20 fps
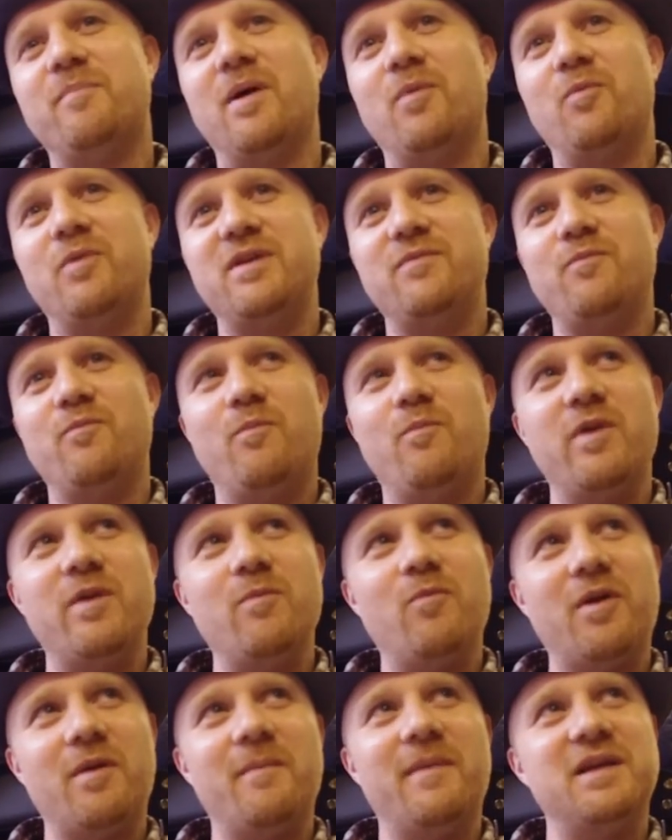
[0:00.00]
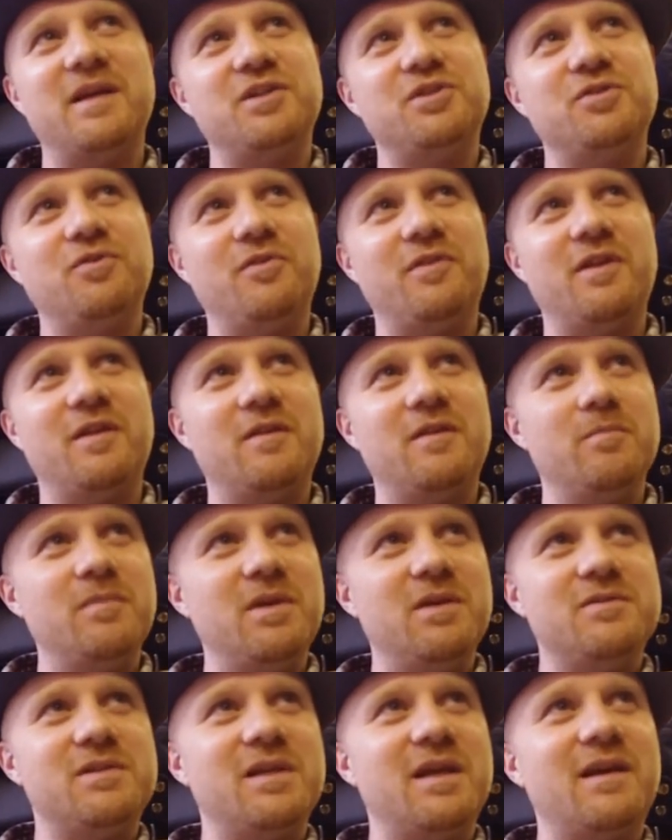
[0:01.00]
But we, we want to make sure that the
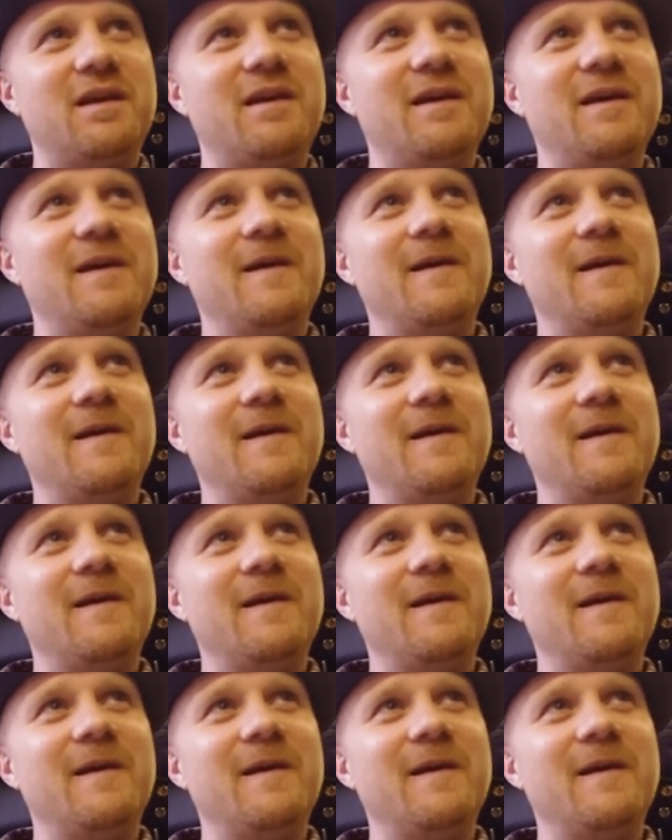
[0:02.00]
music